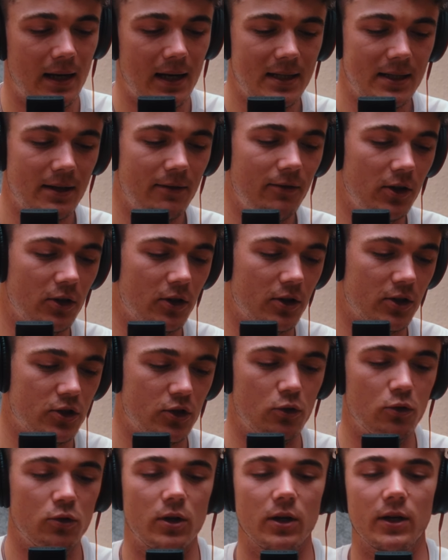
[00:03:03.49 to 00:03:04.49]
let's have a look at the
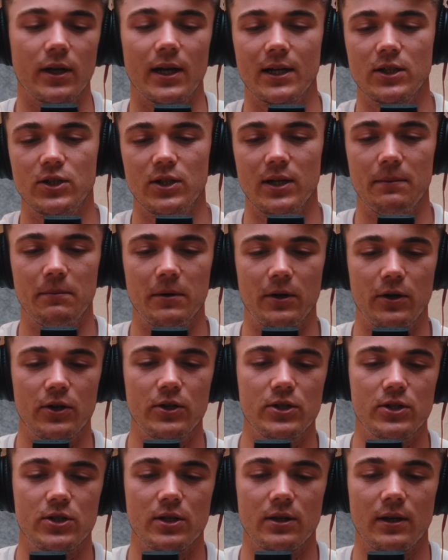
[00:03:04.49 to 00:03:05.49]
scorecard actually,
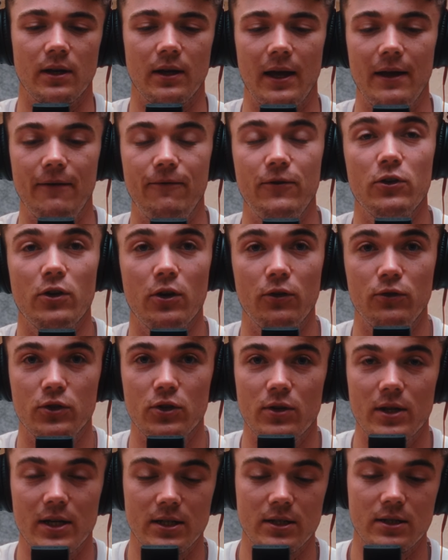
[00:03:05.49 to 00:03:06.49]
because if you don't
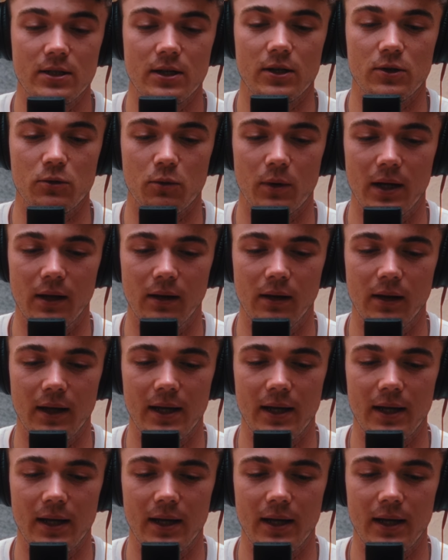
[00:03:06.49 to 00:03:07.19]
do this as well,